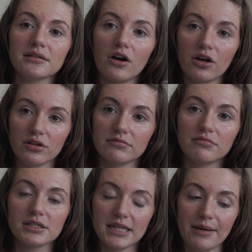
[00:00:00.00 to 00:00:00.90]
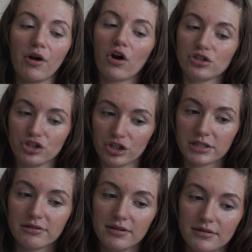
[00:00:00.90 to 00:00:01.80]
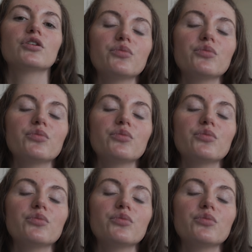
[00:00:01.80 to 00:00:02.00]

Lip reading: on the same car insurance.